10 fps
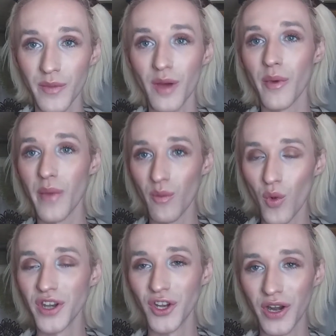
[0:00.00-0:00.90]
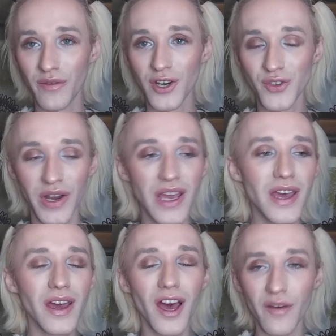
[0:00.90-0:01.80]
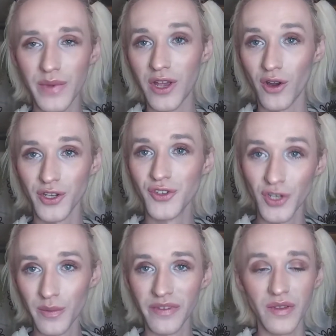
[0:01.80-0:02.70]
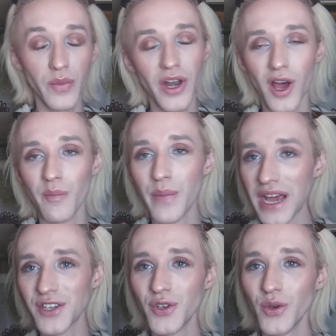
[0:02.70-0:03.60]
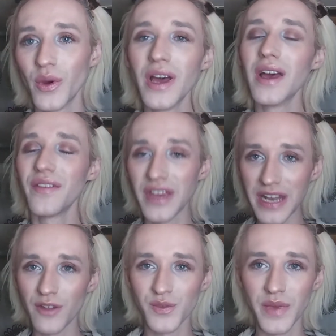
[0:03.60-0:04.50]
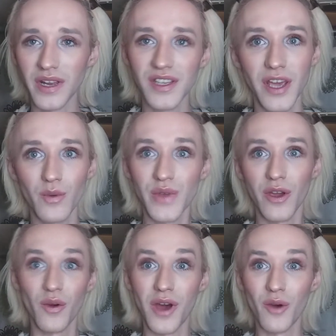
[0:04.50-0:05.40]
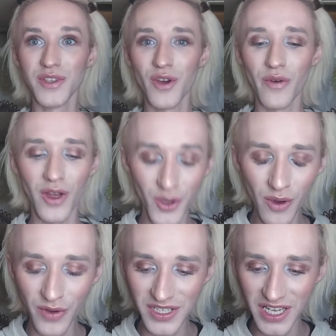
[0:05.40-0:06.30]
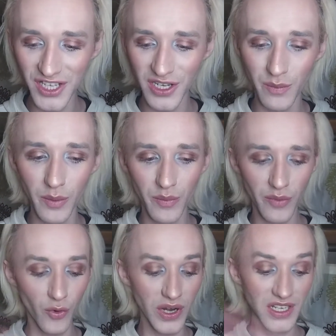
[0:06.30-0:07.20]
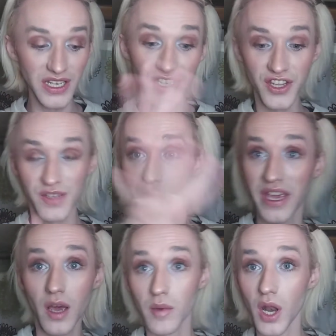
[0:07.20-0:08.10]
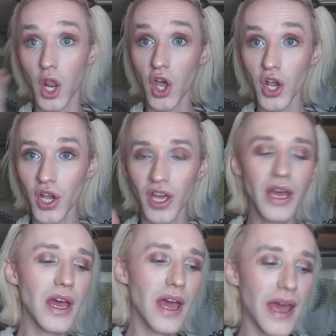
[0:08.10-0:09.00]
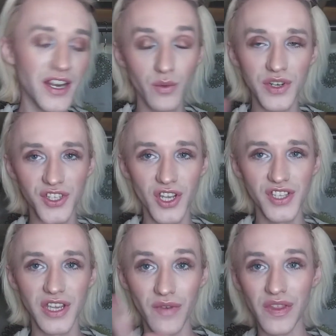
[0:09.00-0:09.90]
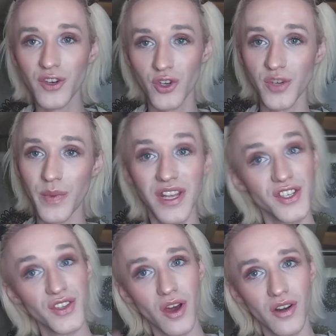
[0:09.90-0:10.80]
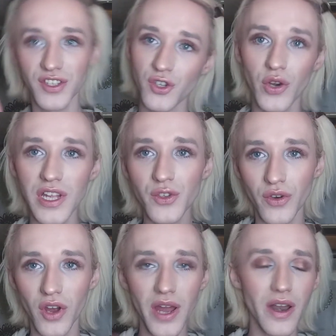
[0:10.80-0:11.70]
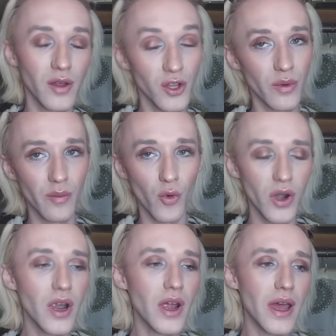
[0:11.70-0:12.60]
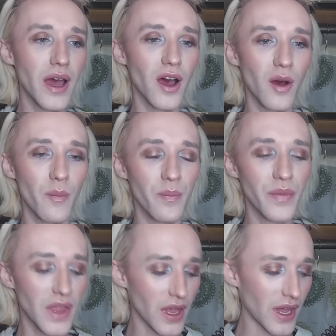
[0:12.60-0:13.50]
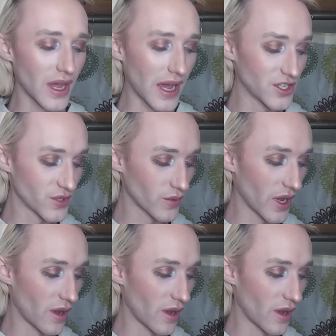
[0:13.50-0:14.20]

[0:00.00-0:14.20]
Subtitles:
up on my 1 year anniversary of being on YouTube. Back to the announcement, because I always go off on a tangent. But before I get into this makeup look and discussing if I think Trisha Paytas is honestly trans or not, a little bit more, what was